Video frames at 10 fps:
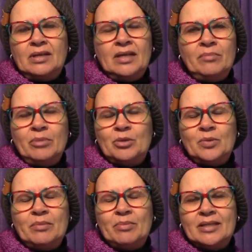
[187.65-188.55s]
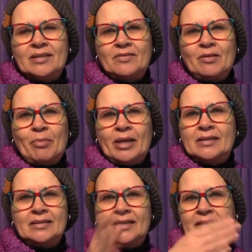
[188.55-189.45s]
and in between bits of the
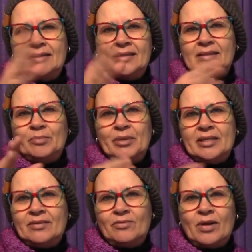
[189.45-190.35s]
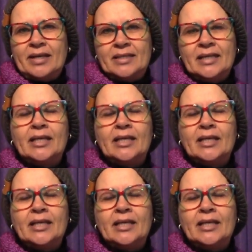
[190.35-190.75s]
pattern, there's a little piece of writing.